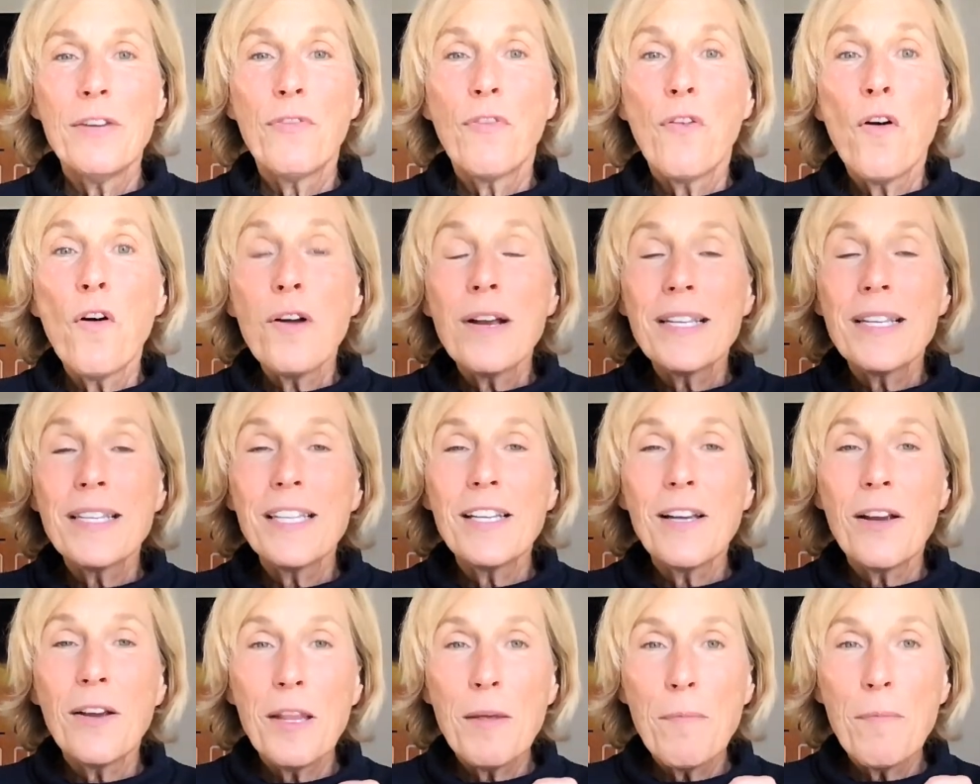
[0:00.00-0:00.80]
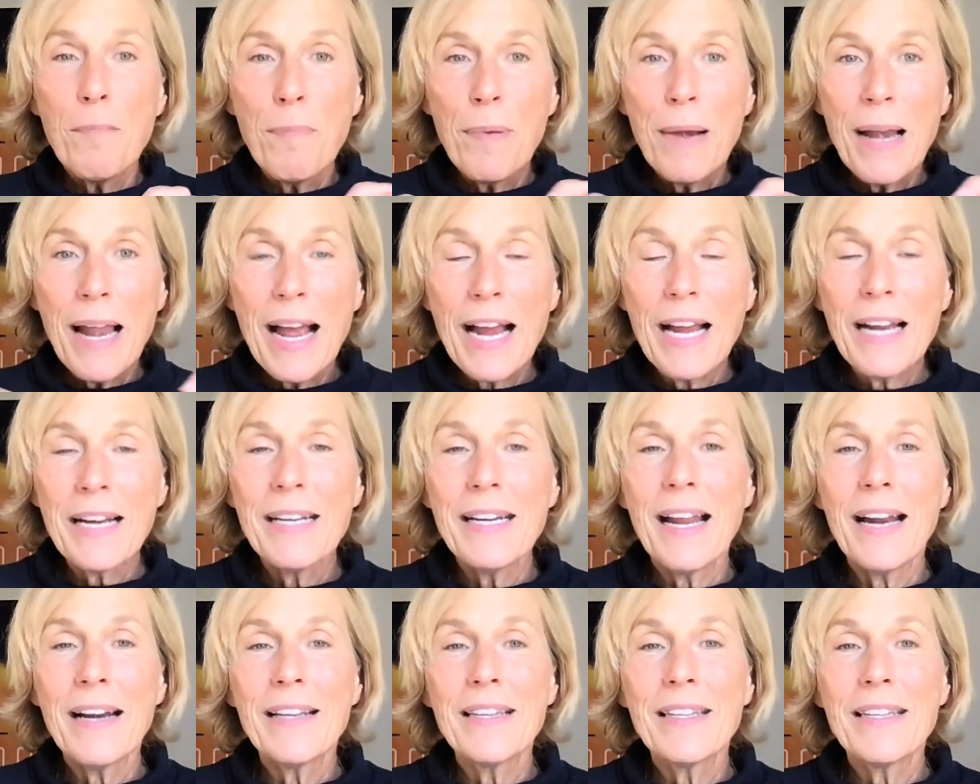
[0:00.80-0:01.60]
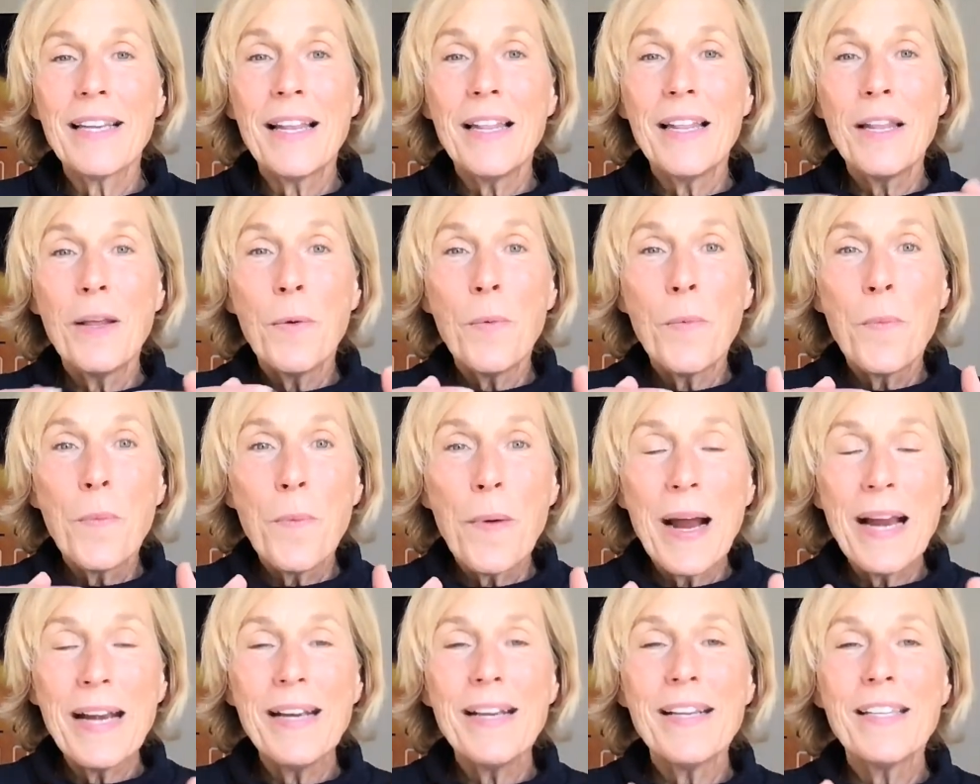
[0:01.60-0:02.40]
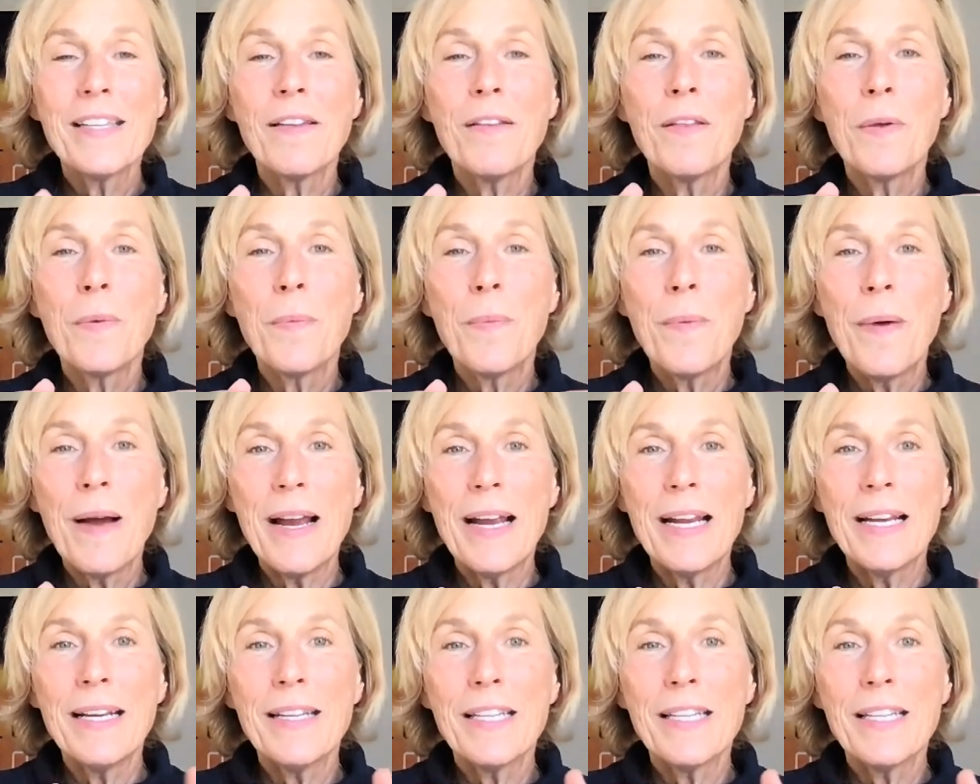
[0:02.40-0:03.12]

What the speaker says: focusing on the blackness and the whiteness of the white,